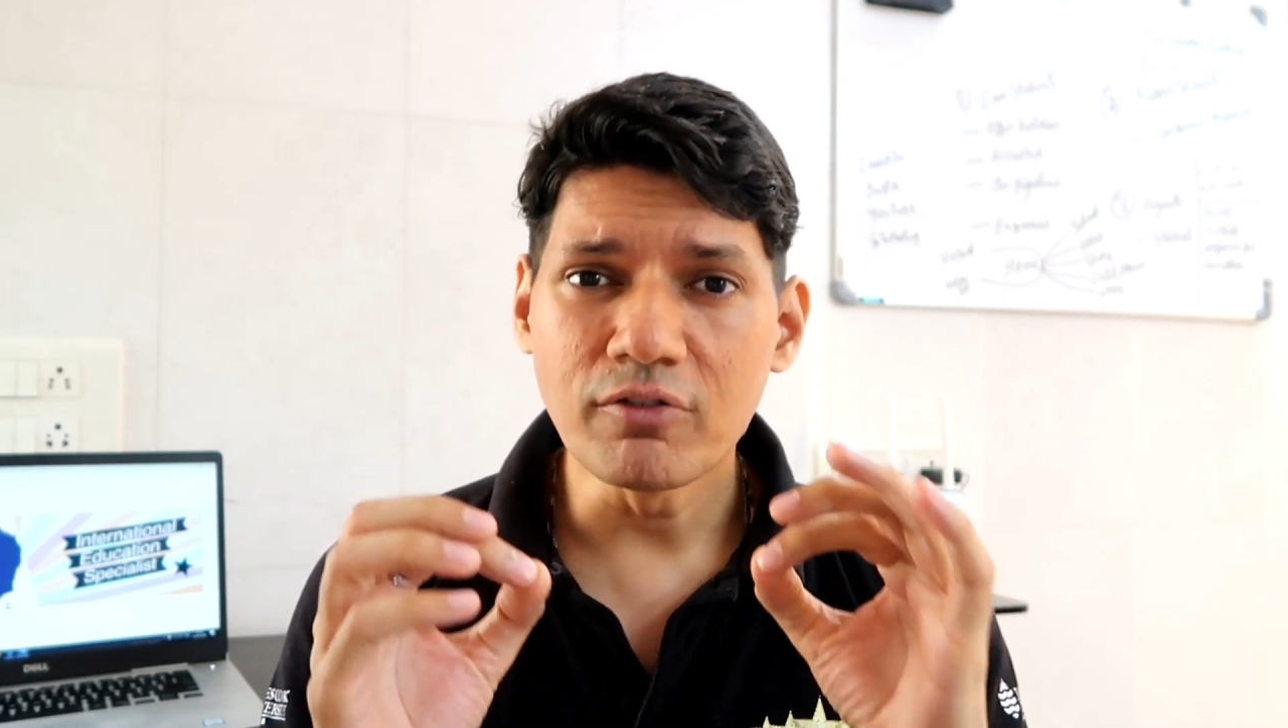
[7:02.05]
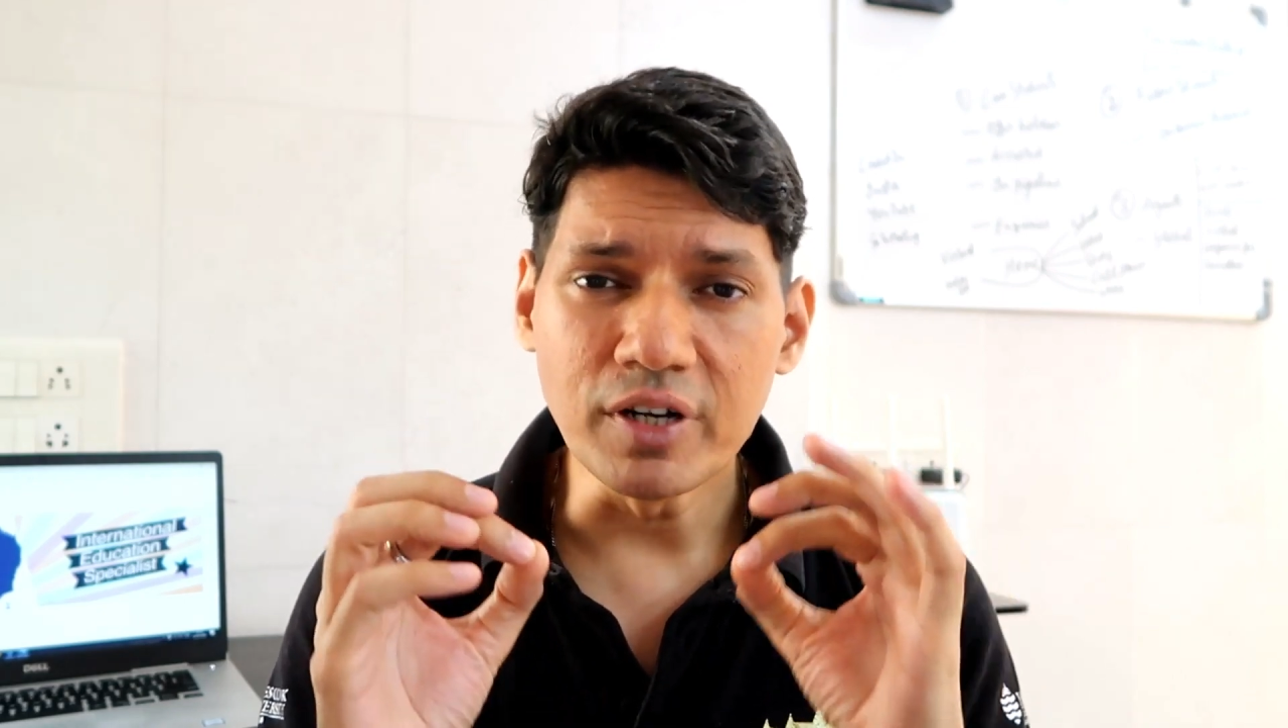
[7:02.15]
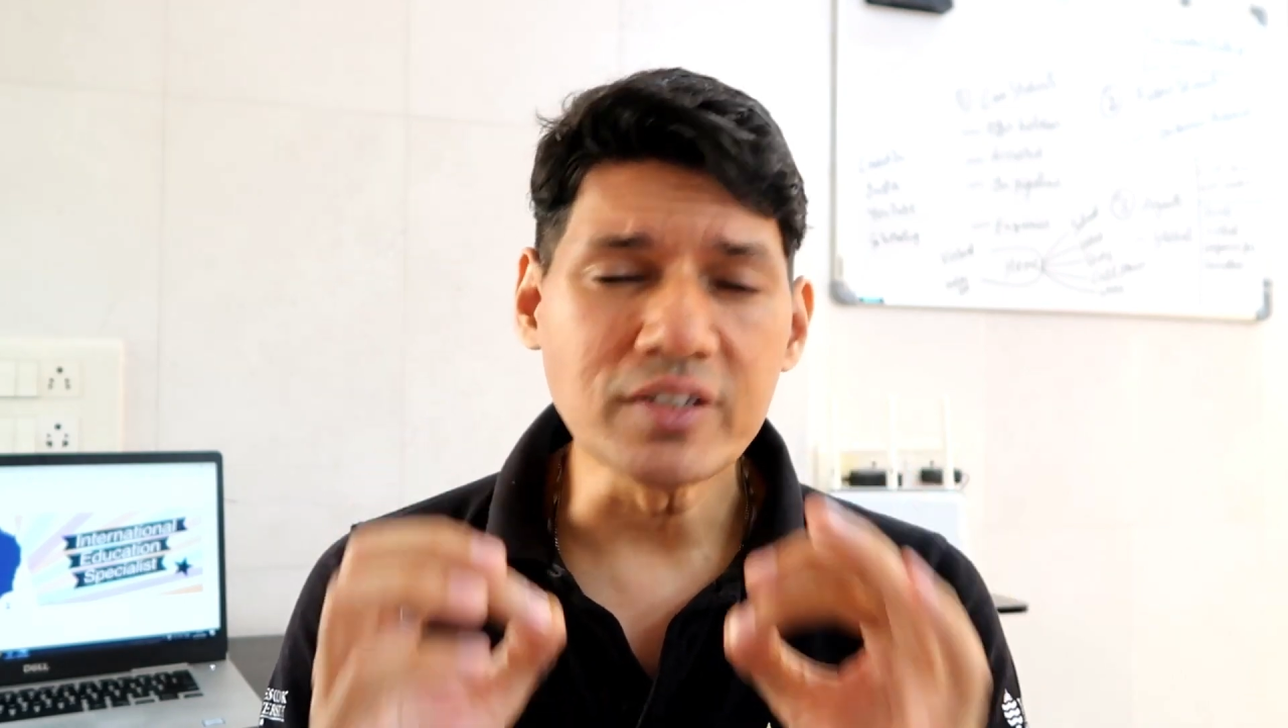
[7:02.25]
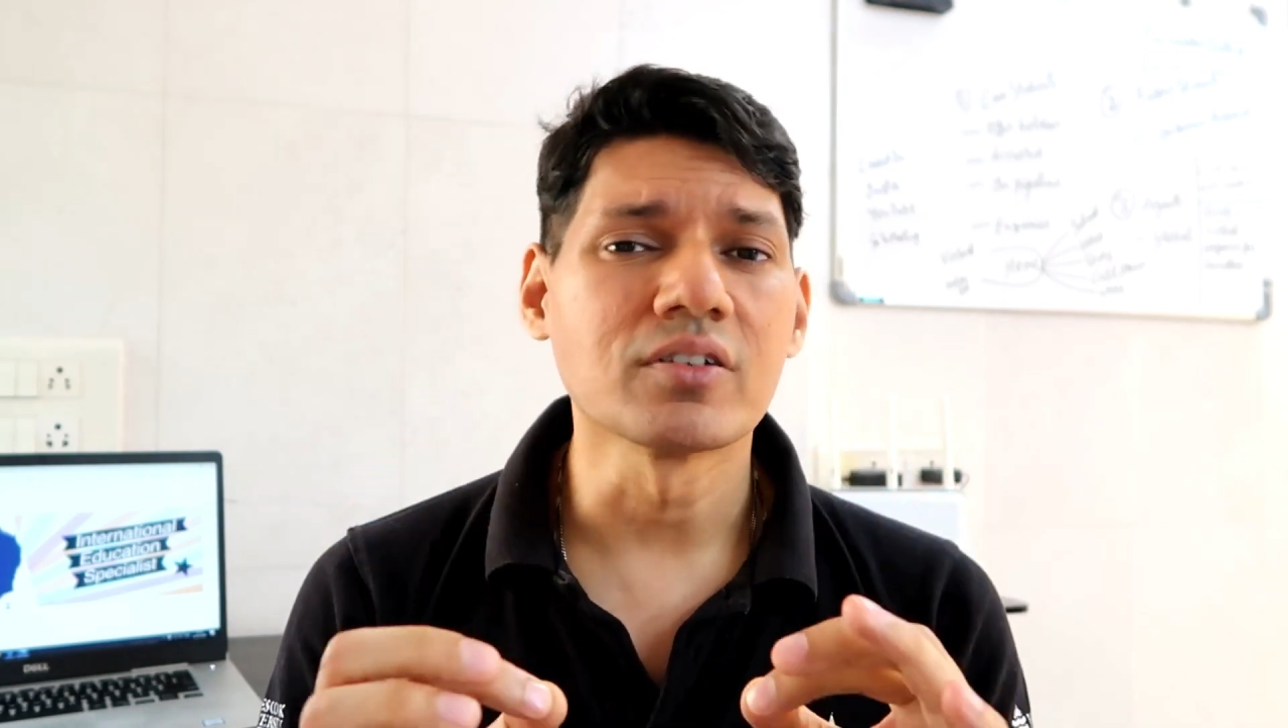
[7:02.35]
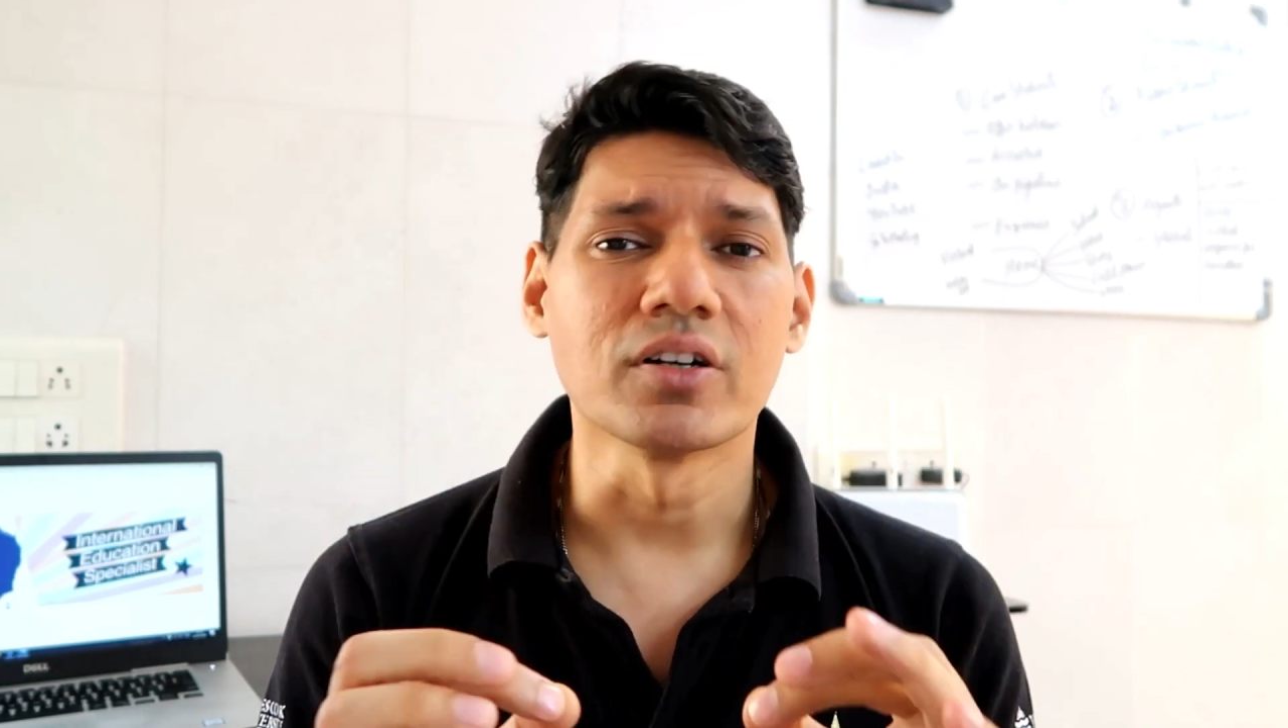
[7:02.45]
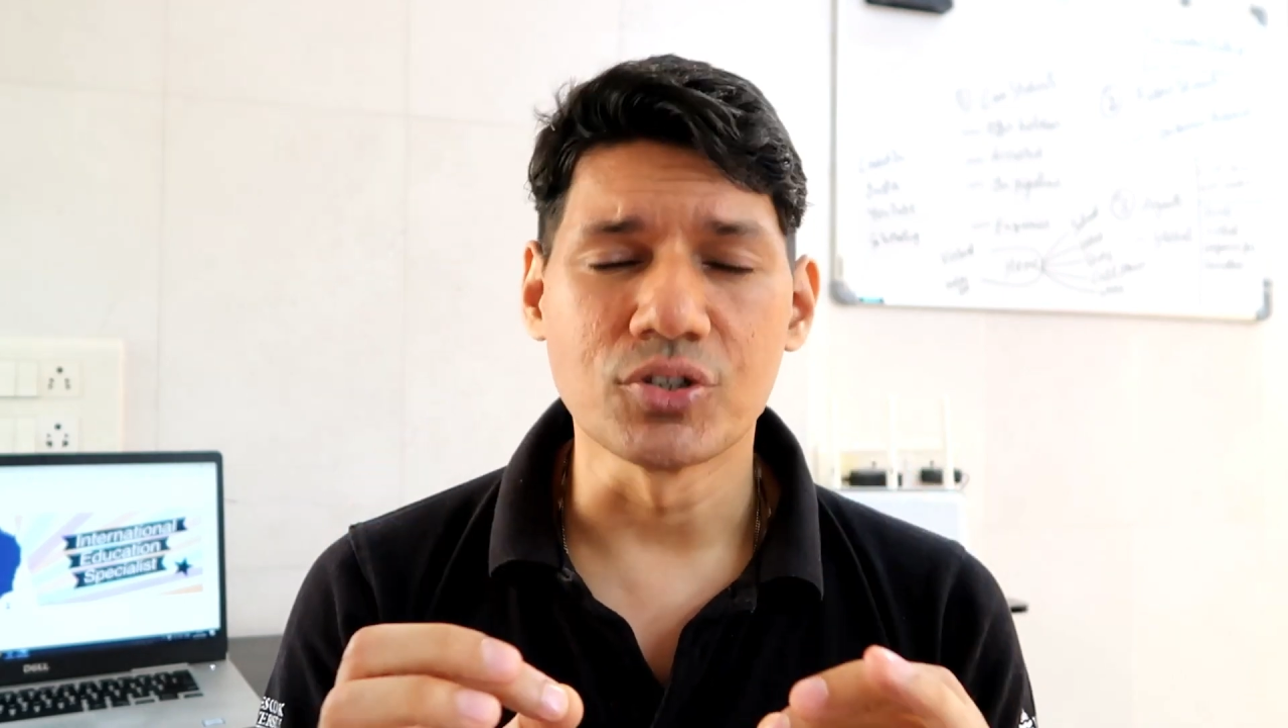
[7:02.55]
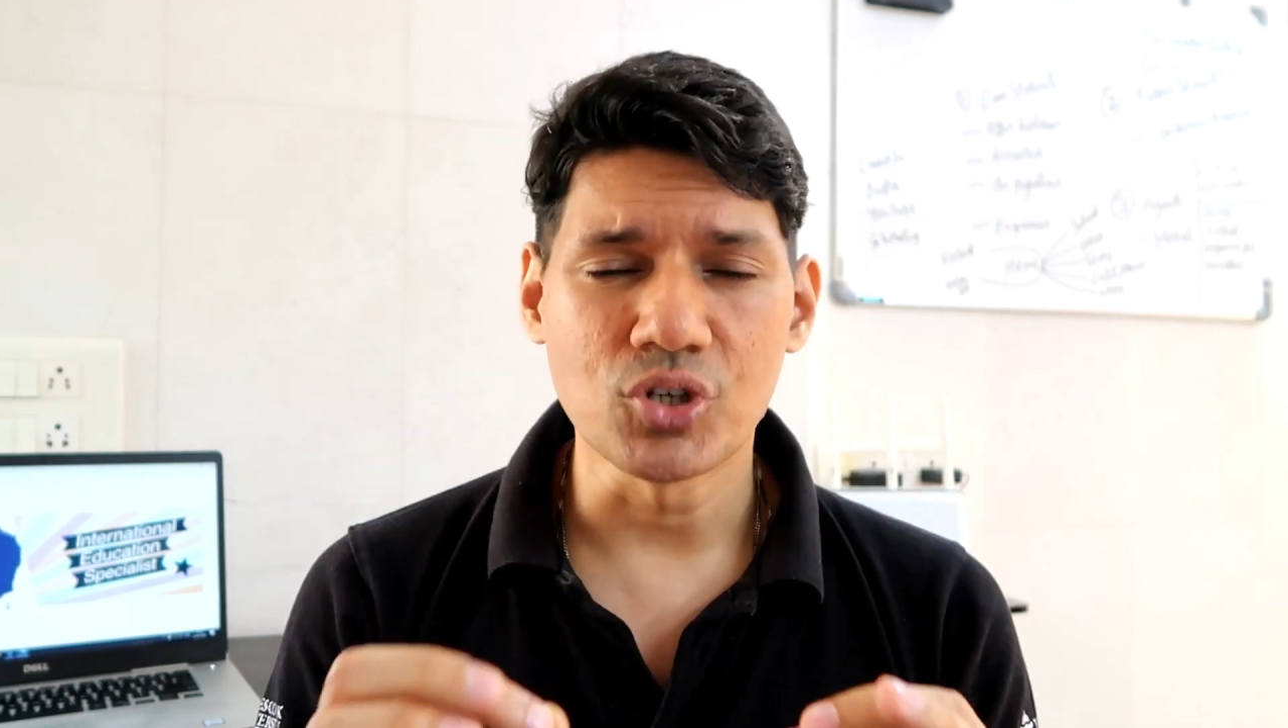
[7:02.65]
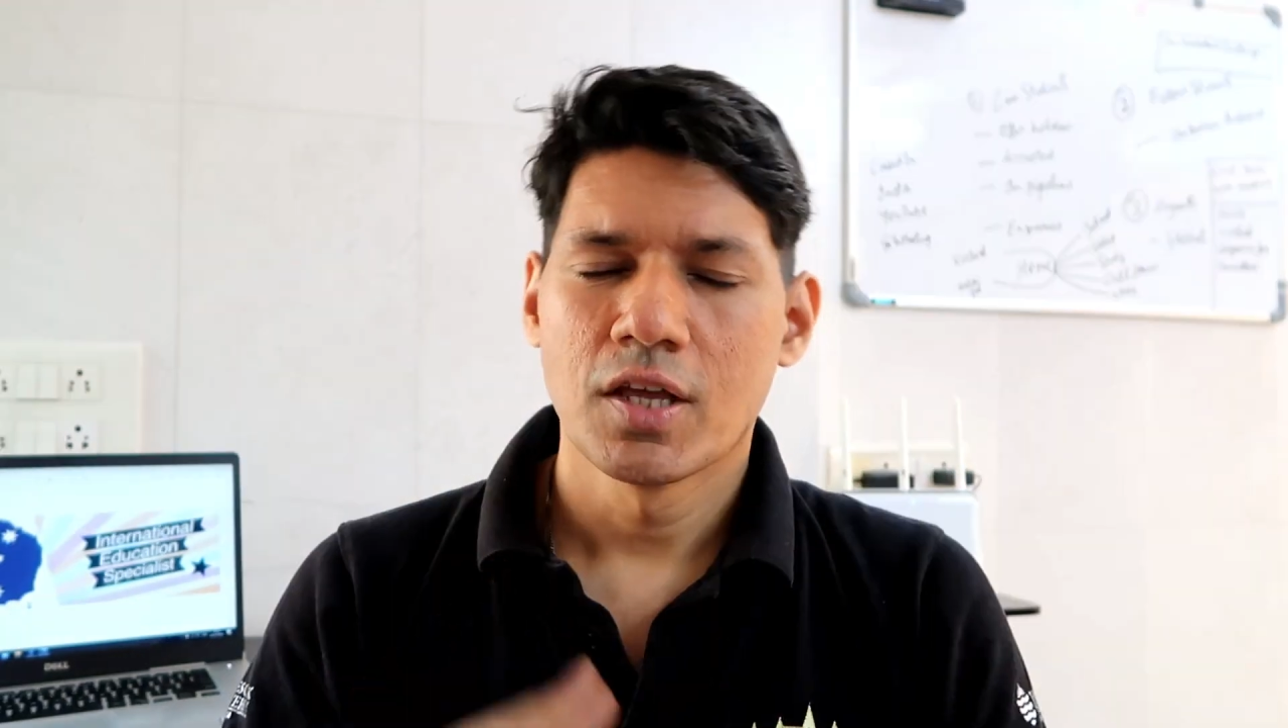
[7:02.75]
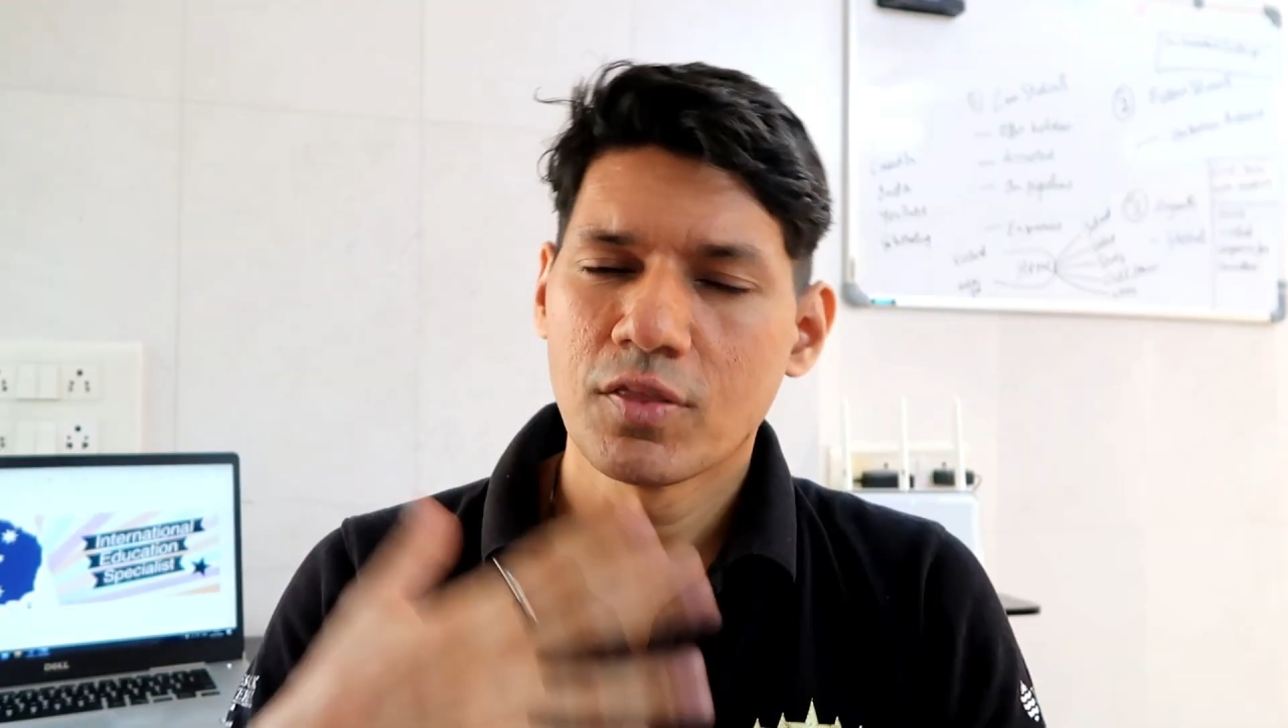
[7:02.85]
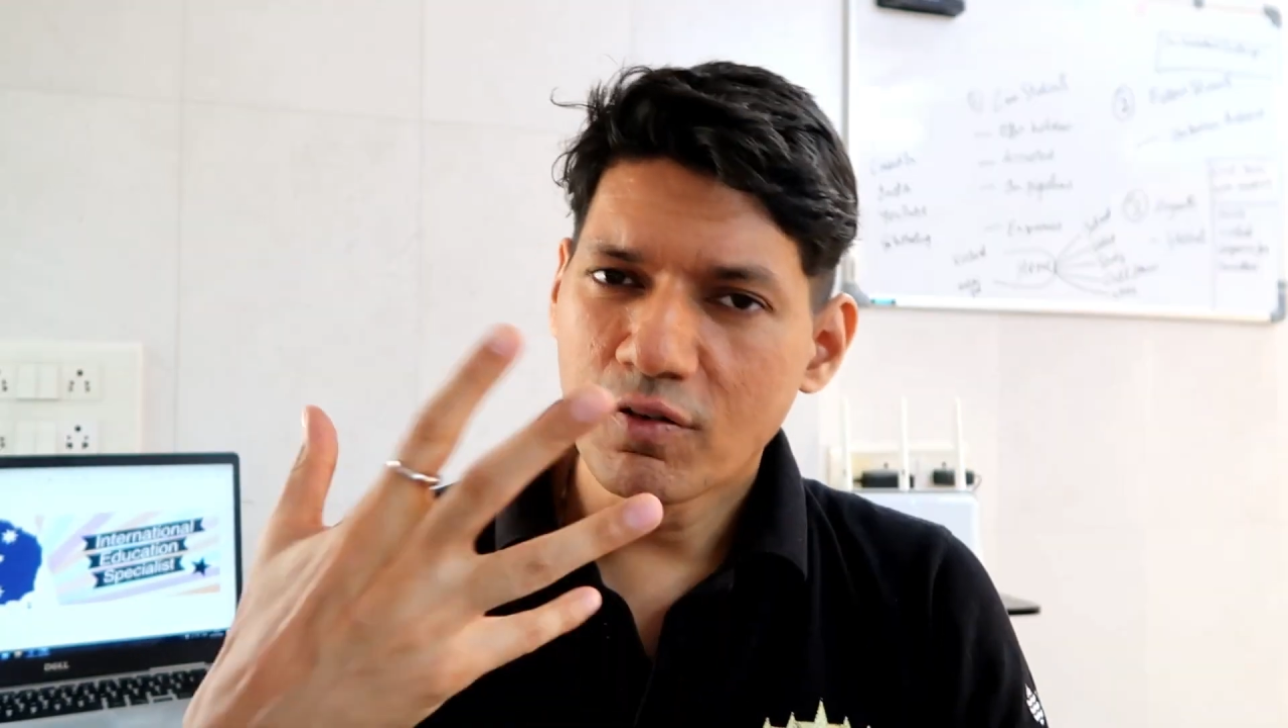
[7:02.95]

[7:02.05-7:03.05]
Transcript: research.